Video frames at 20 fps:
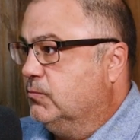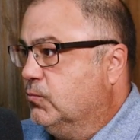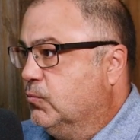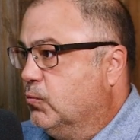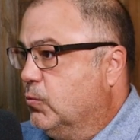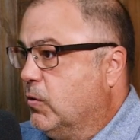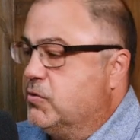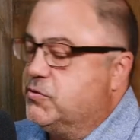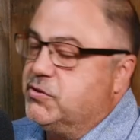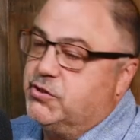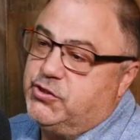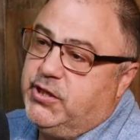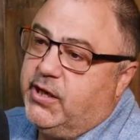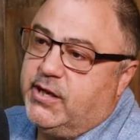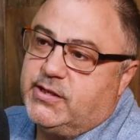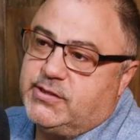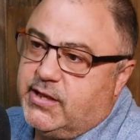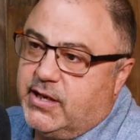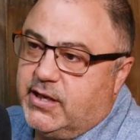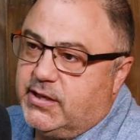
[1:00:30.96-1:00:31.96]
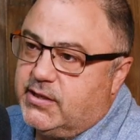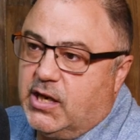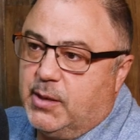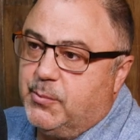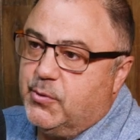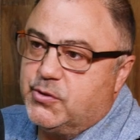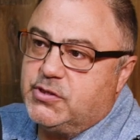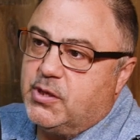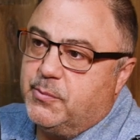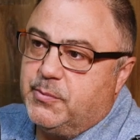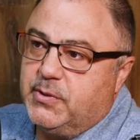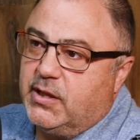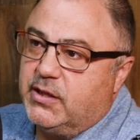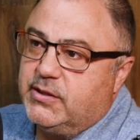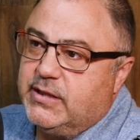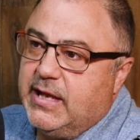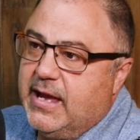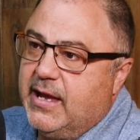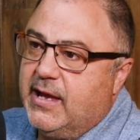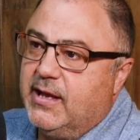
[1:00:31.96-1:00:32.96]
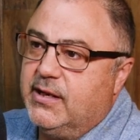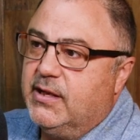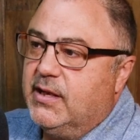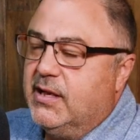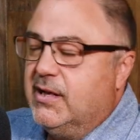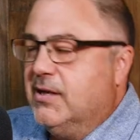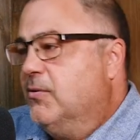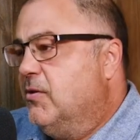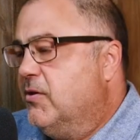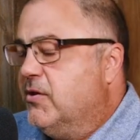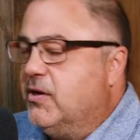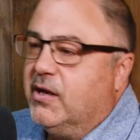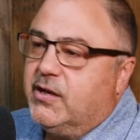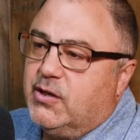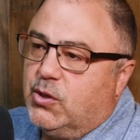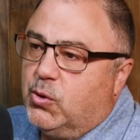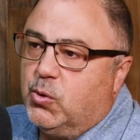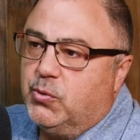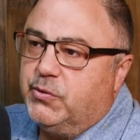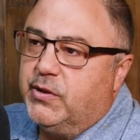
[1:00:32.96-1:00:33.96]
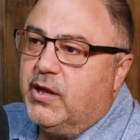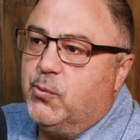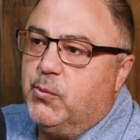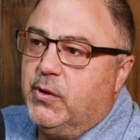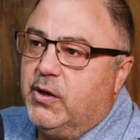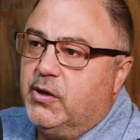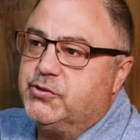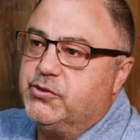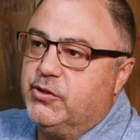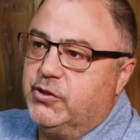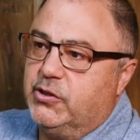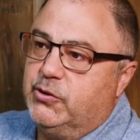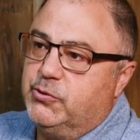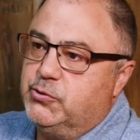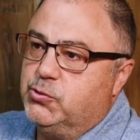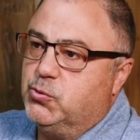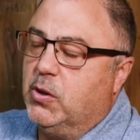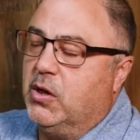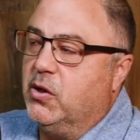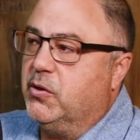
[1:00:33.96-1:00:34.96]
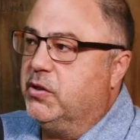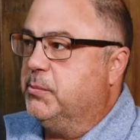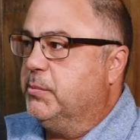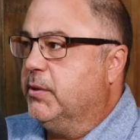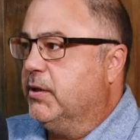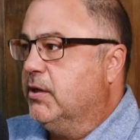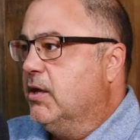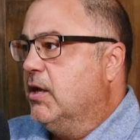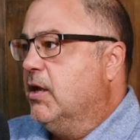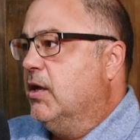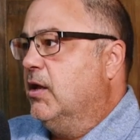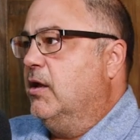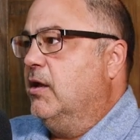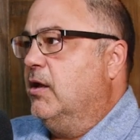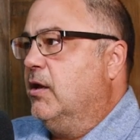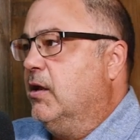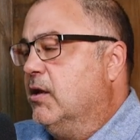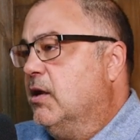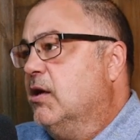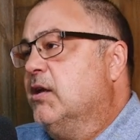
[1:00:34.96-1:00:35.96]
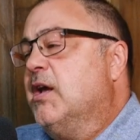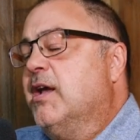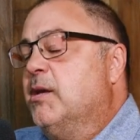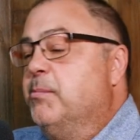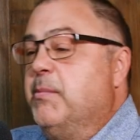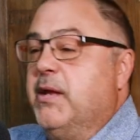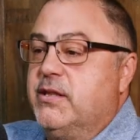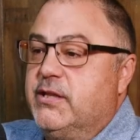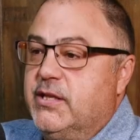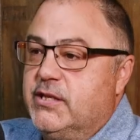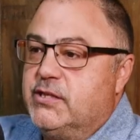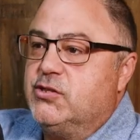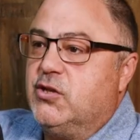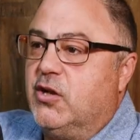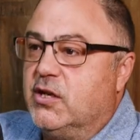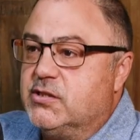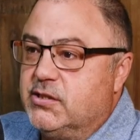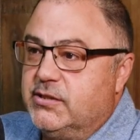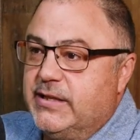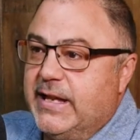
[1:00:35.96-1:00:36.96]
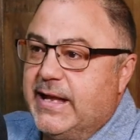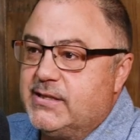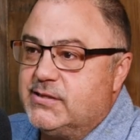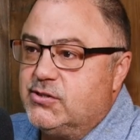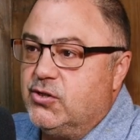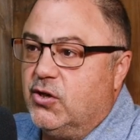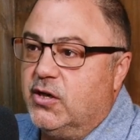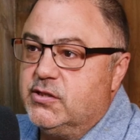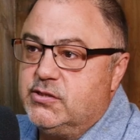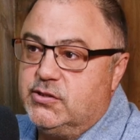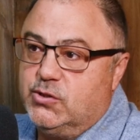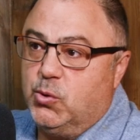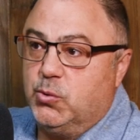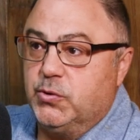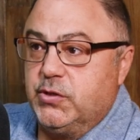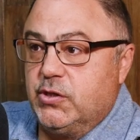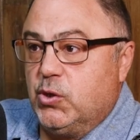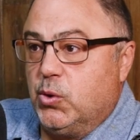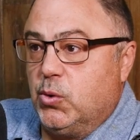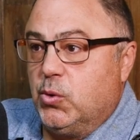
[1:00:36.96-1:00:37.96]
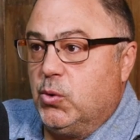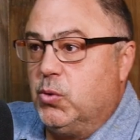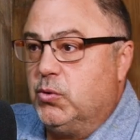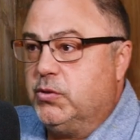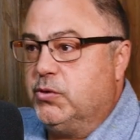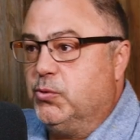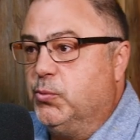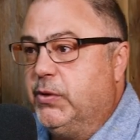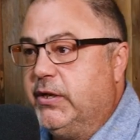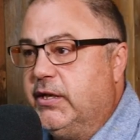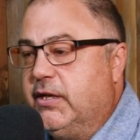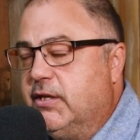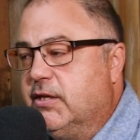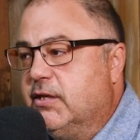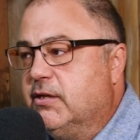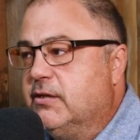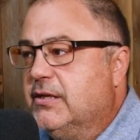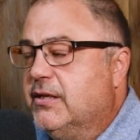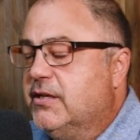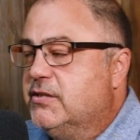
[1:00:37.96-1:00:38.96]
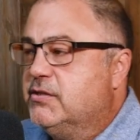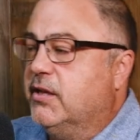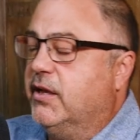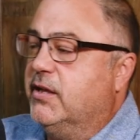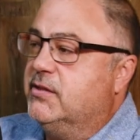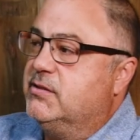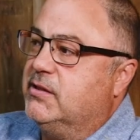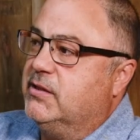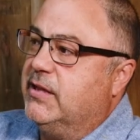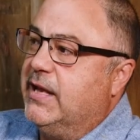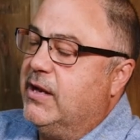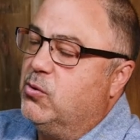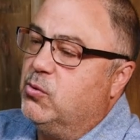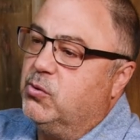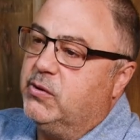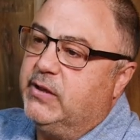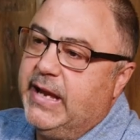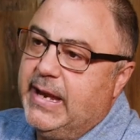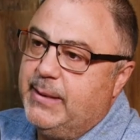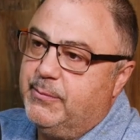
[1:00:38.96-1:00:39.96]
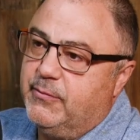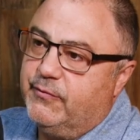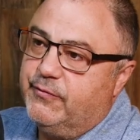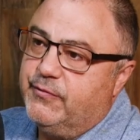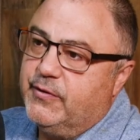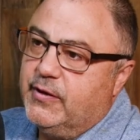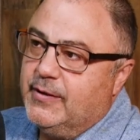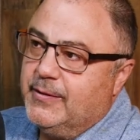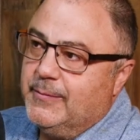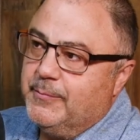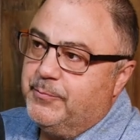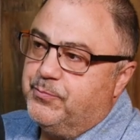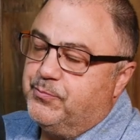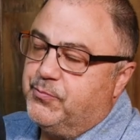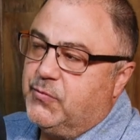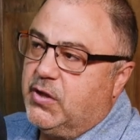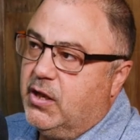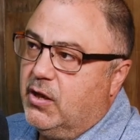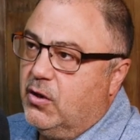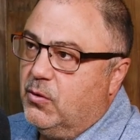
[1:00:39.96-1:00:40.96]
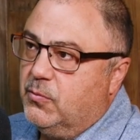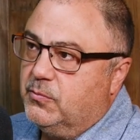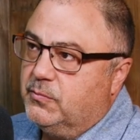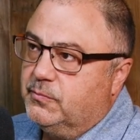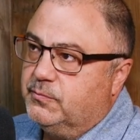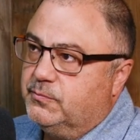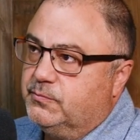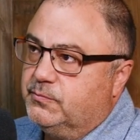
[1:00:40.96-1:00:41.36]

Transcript: roast the chickens ahead of time or something like that, well, they're not going to hold that well, so they're going to lose quality. But I can make this sauce and that sauce and hold it cold and reheat it. It's it, that whole game of, you know,